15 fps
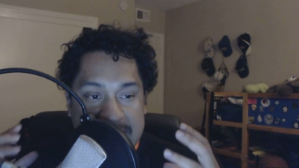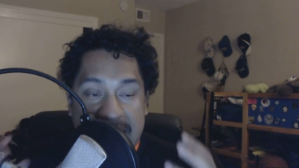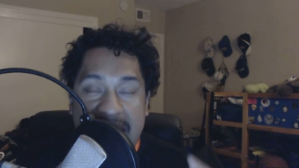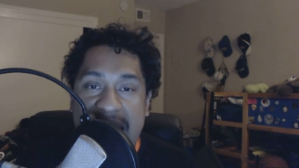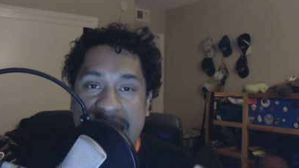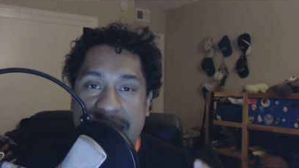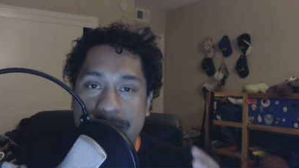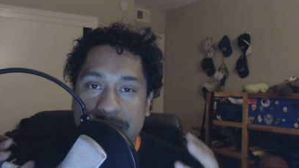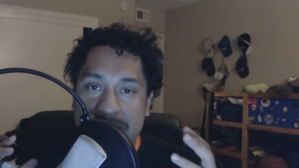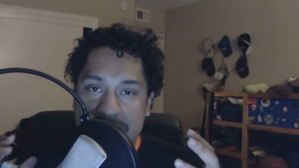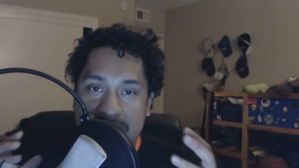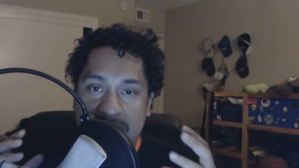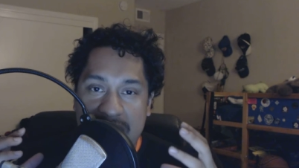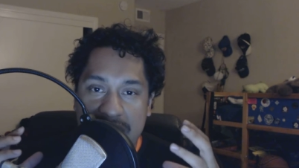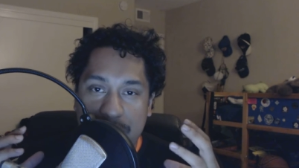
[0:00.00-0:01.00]
time
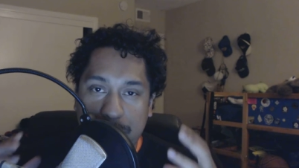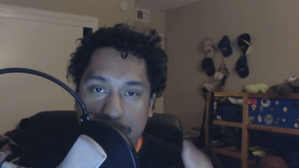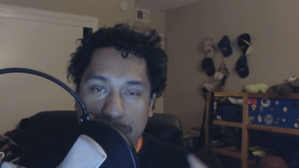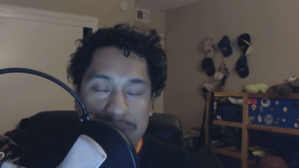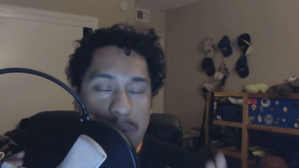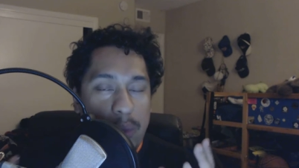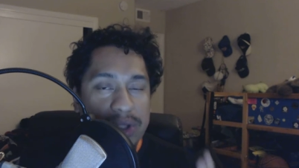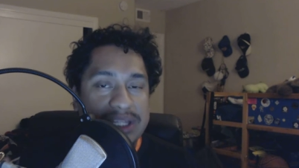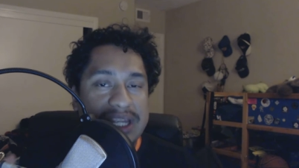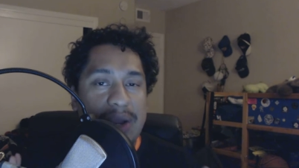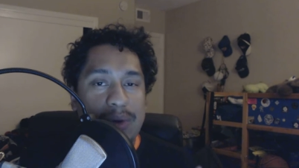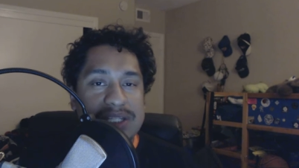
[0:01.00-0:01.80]
to kind of throw. The one thing I